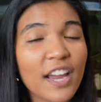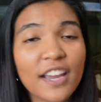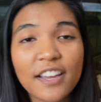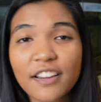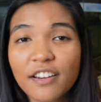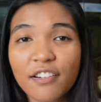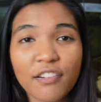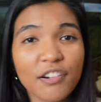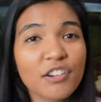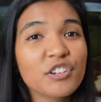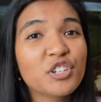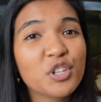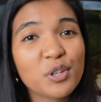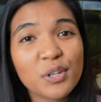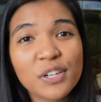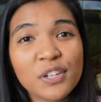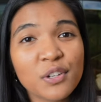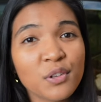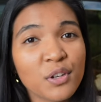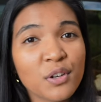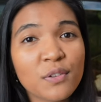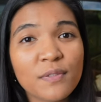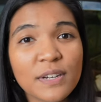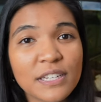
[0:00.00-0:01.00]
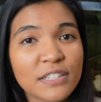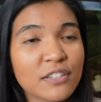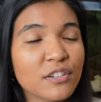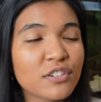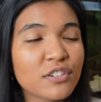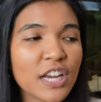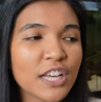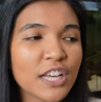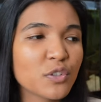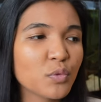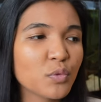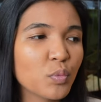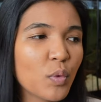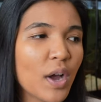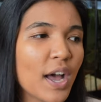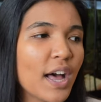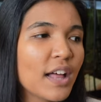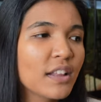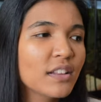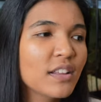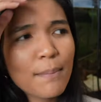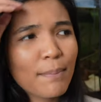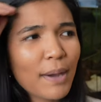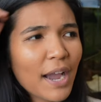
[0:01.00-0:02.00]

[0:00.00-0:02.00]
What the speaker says: I encourage you to do your research as well,